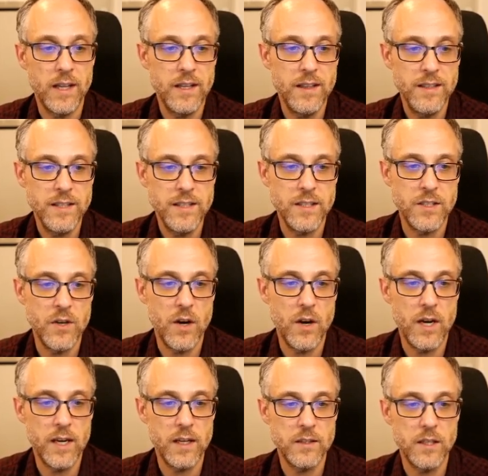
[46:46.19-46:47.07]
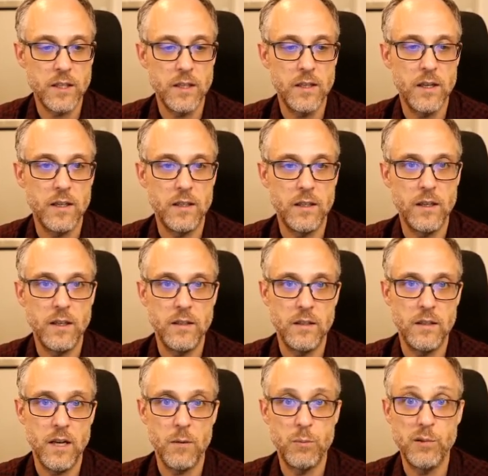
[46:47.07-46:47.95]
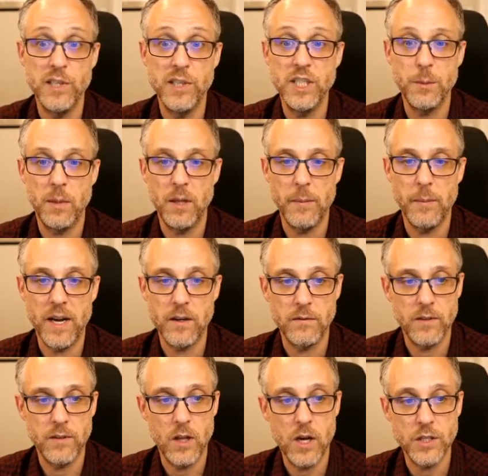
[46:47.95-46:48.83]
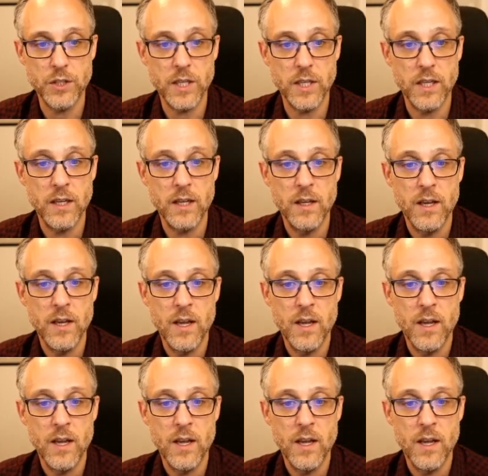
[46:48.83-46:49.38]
Like this is not an appreciable amount of logic.